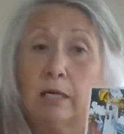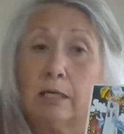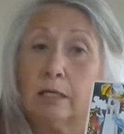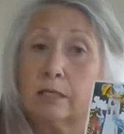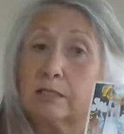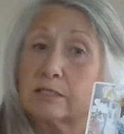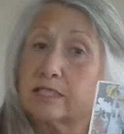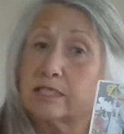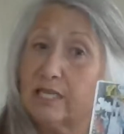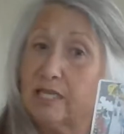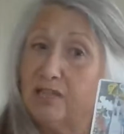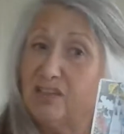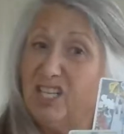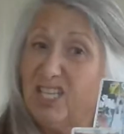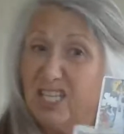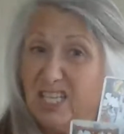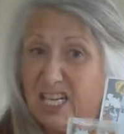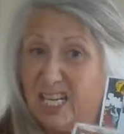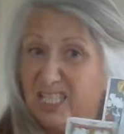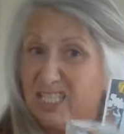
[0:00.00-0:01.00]
Looks like you
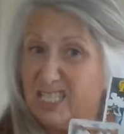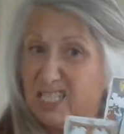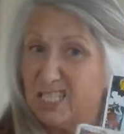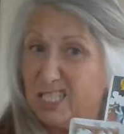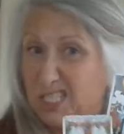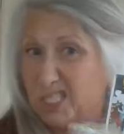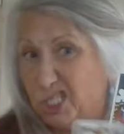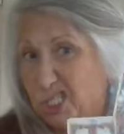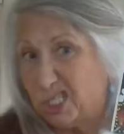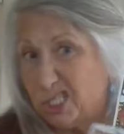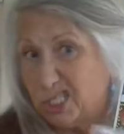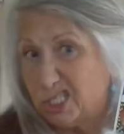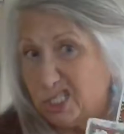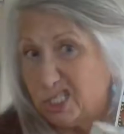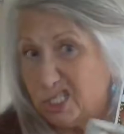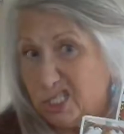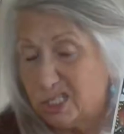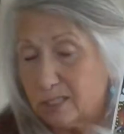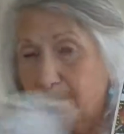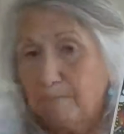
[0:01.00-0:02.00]
need 9
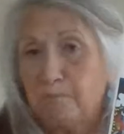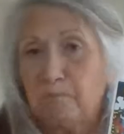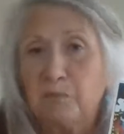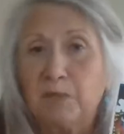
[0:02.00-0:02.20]
stitches.